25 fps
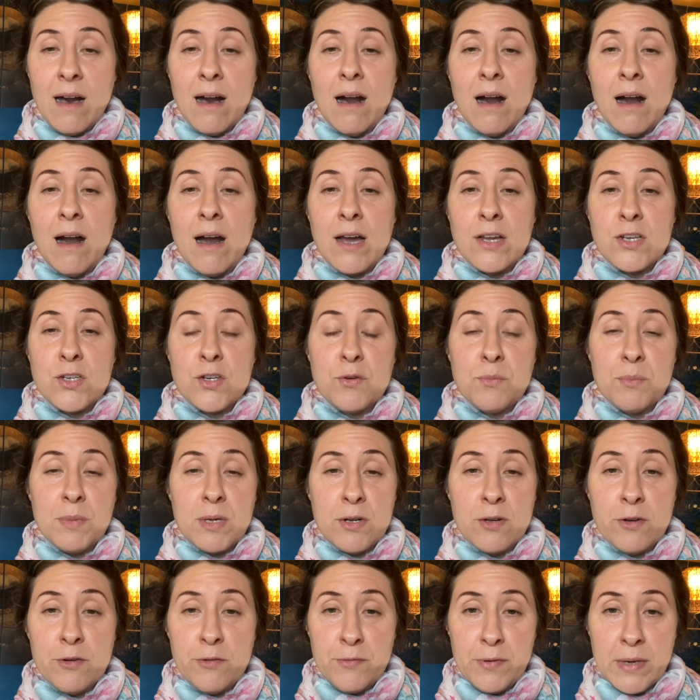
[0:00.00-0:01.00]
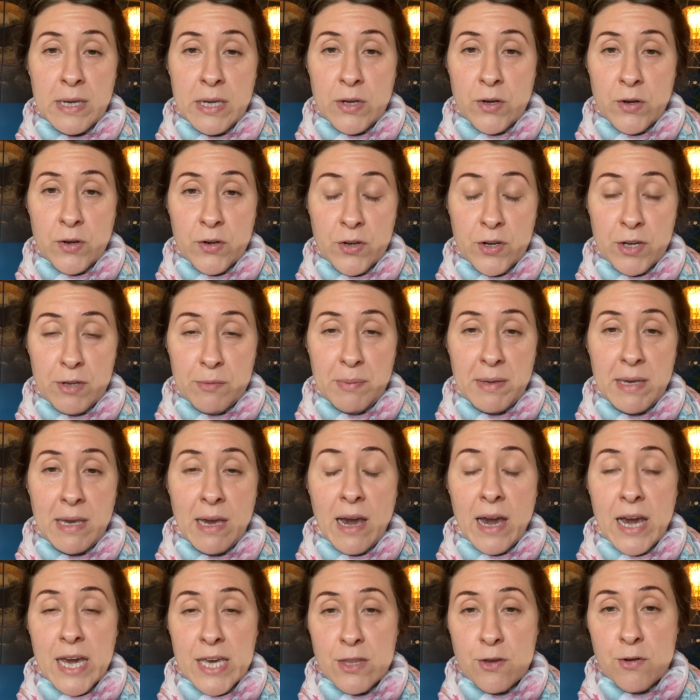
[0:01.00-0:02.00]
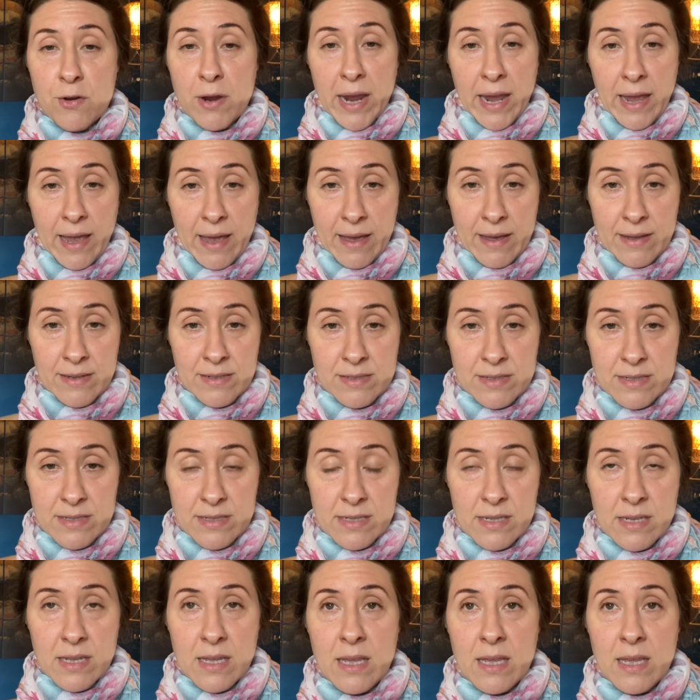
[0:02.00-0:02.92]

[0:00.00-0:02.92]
on your middle finger. It could be either hand,